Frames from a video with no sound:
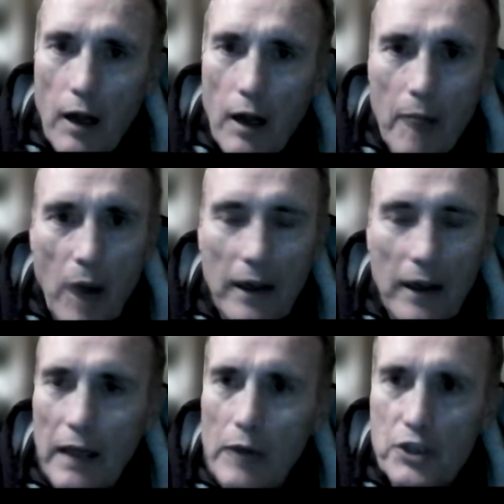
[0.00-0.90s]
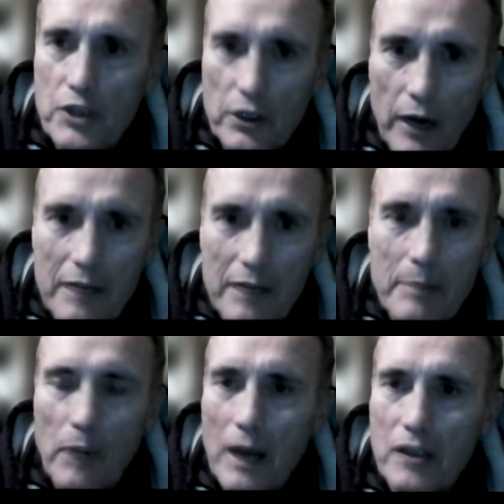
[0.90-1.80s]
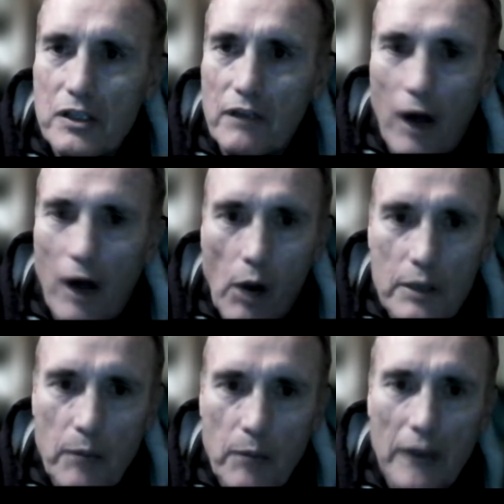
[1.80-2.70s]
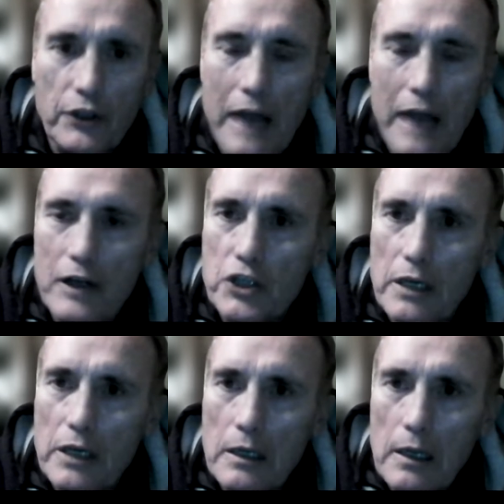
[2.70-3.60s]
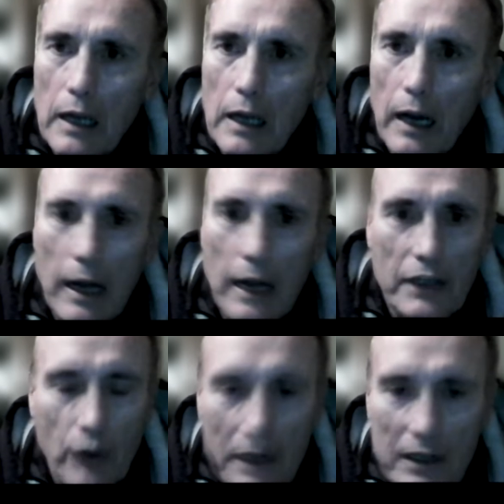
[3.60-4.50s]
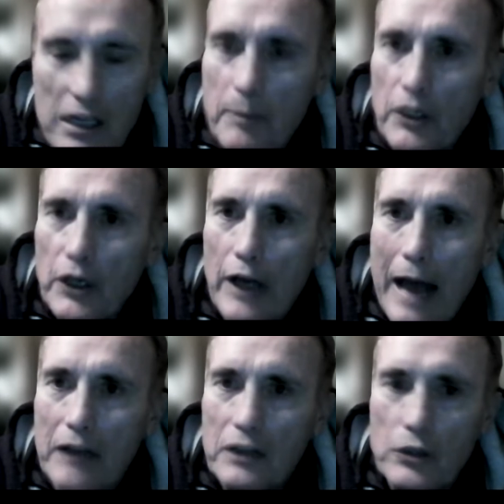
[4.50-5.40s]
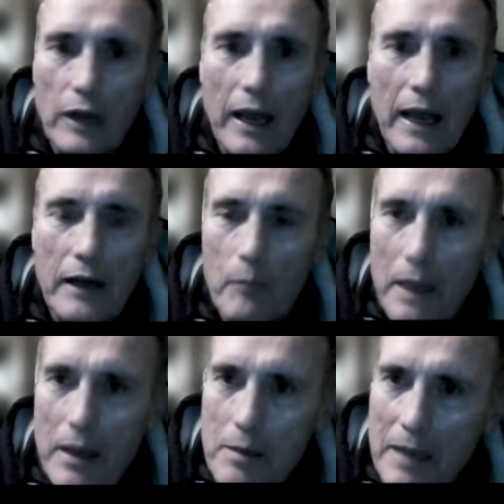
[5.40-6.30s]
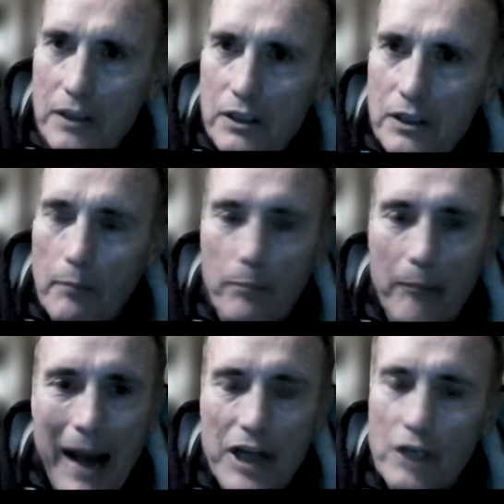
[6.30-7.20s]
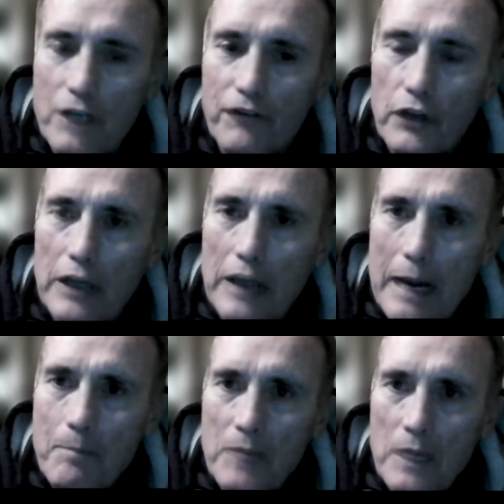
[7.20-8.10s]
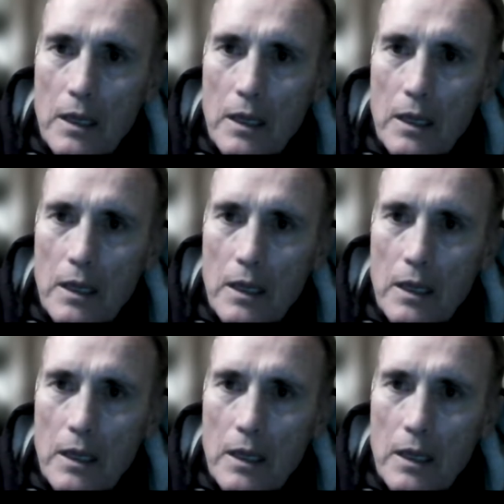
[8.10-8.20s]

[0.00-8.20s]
My body language, I tried to be positive. I always brought good energy. I tried to keep a good attitude. I had immense passion for the game.